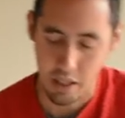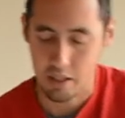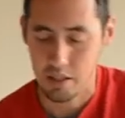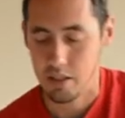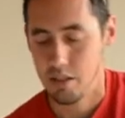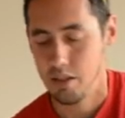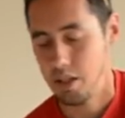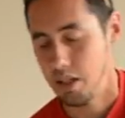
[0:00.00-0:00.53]

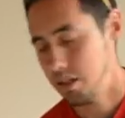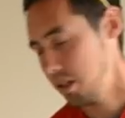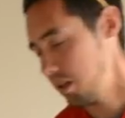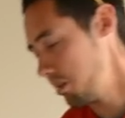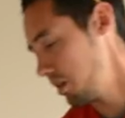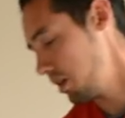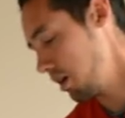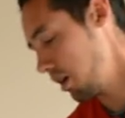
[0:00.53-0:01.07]
that's, that's
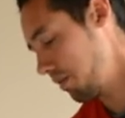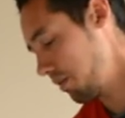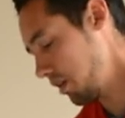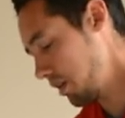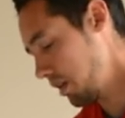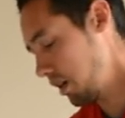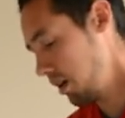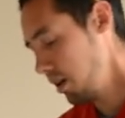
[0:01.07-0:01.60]
gonna be enough
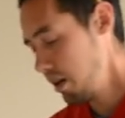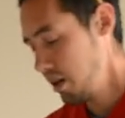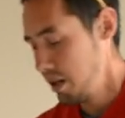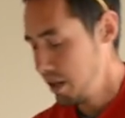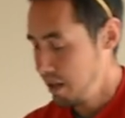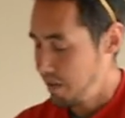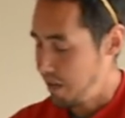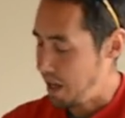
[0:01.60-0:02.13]
right there.
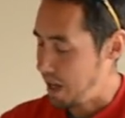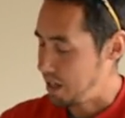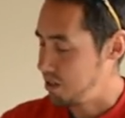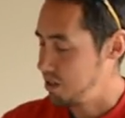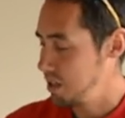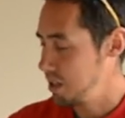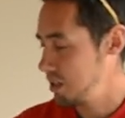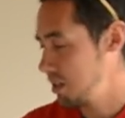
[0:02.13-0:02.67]
They had
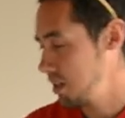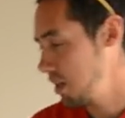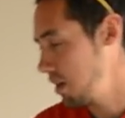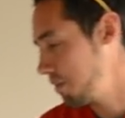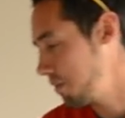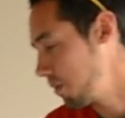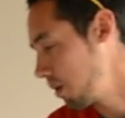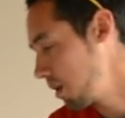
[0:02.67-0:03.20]
just
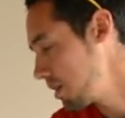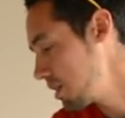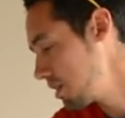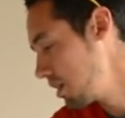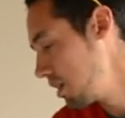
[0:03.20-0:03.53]
enough for us.